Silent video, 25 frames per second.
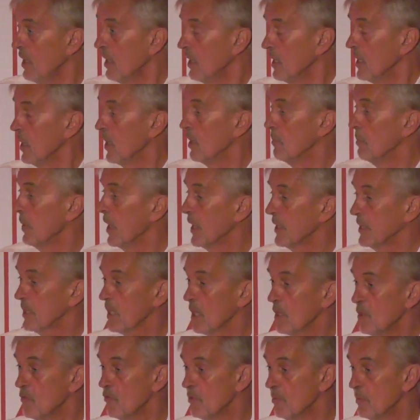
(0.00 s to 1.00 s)
You know, it might
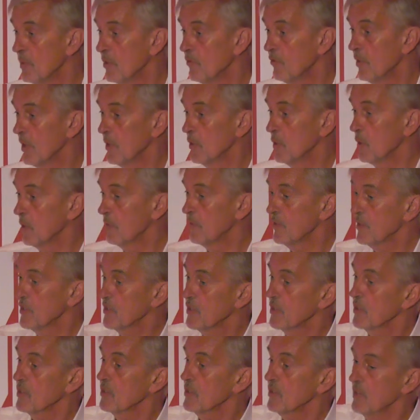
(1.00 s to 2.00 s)
go from the front office to